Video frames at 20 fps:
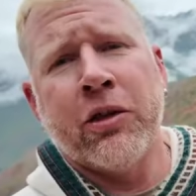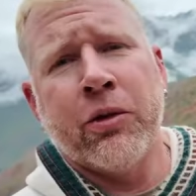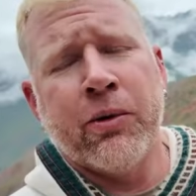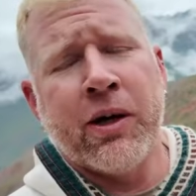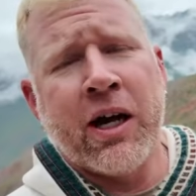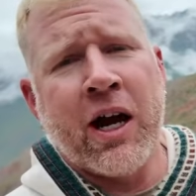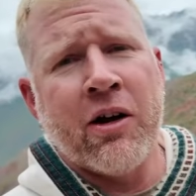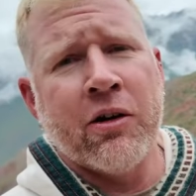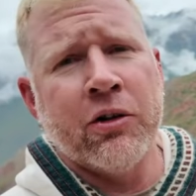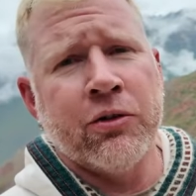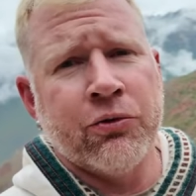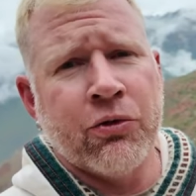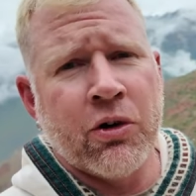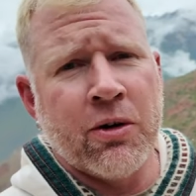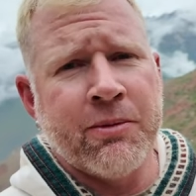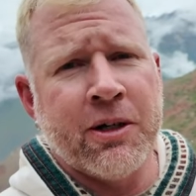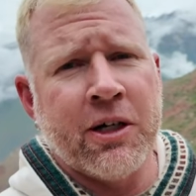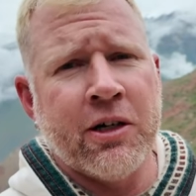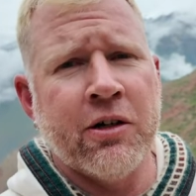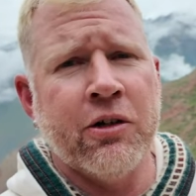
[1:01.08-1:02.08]
three hours
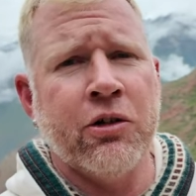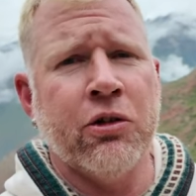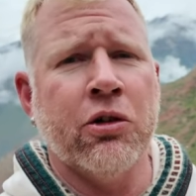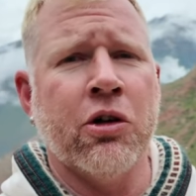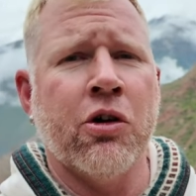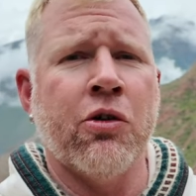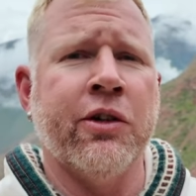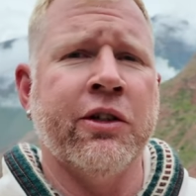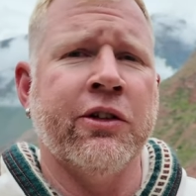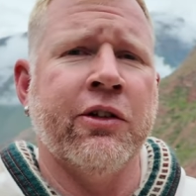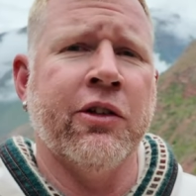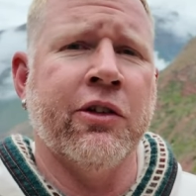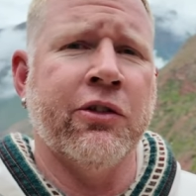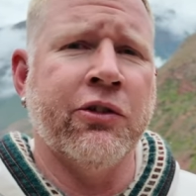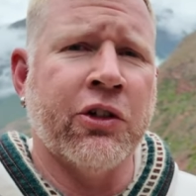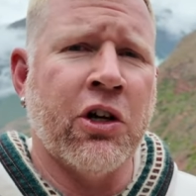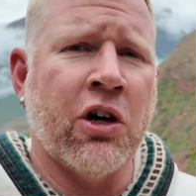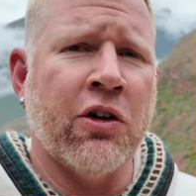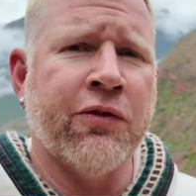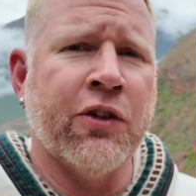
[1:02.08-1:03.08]
from here, you'll go into the
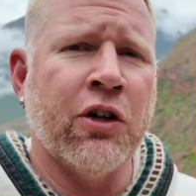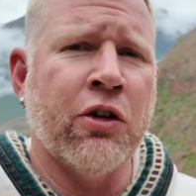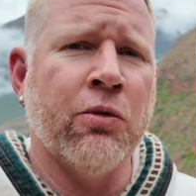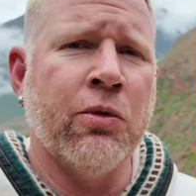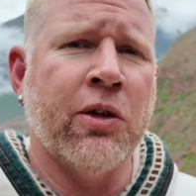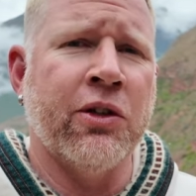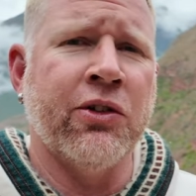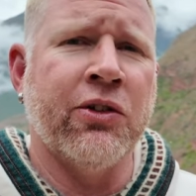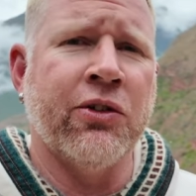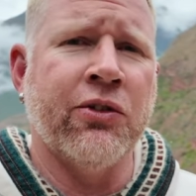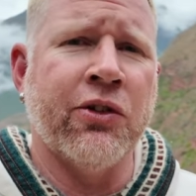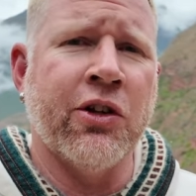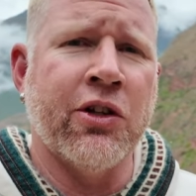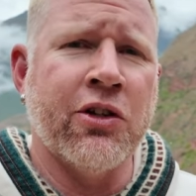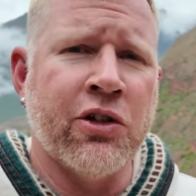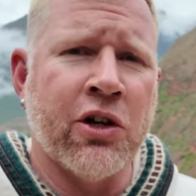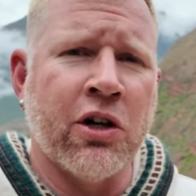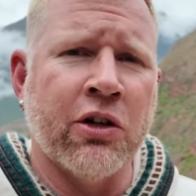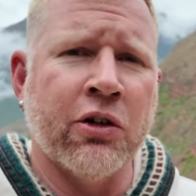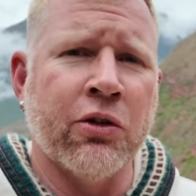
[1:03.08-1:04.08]
Salvo, which is the
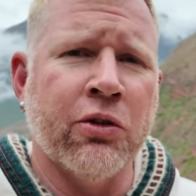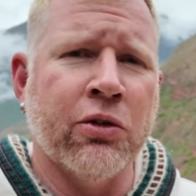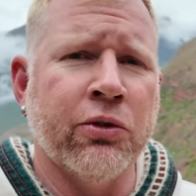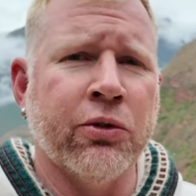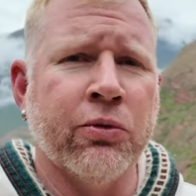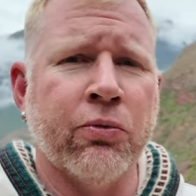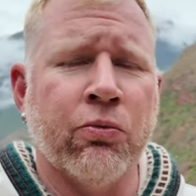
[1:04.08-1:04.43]
jungles